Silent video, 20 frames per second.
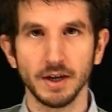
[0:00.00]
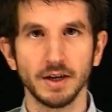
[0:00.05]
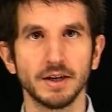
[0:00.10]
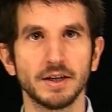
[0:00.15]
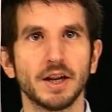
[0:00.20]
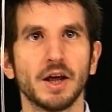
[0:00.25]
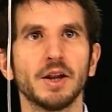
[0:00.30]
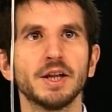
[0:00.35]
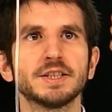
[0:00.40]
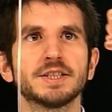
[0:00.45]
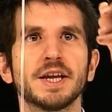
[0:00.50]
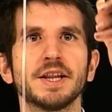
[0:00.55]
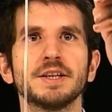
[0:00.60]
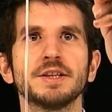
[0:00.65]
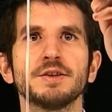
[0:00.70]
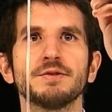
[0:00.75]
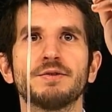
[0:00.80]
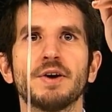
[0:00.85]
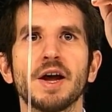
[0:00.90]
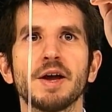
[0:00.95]
Now let's
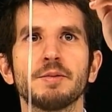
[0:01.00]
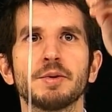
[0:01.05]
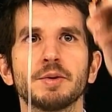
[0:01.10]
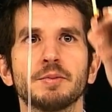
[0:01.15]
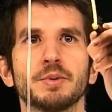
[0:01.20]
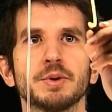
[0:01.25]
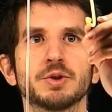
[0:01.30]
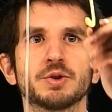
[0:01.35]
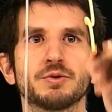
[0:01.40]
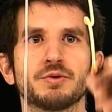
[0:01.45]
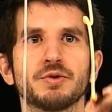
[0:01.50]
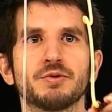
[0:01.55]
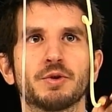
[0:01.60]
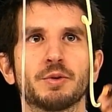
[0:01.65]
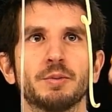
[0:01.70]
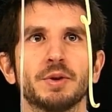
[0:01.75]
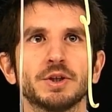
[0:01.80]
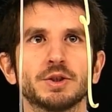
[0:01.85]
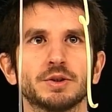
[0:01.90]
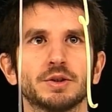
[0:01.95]
identify every piece of
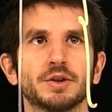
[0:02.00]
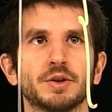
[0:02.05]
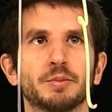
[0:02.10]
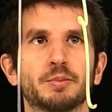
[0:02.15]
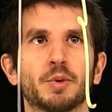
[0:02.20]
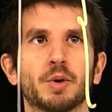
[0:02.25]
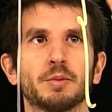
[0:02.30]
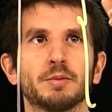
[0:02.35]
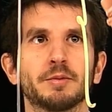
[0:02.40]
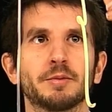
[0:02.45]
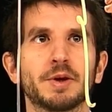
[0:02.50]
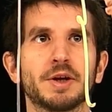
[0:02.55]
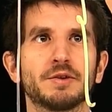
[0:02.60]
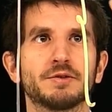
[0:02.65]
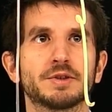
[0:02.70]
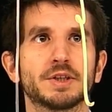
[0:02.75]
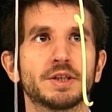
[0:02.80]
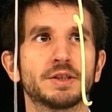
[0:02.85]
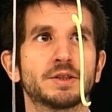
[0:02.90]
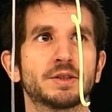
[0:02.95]
information that the problem gives
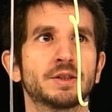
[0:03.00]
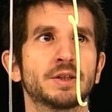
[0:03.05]
us.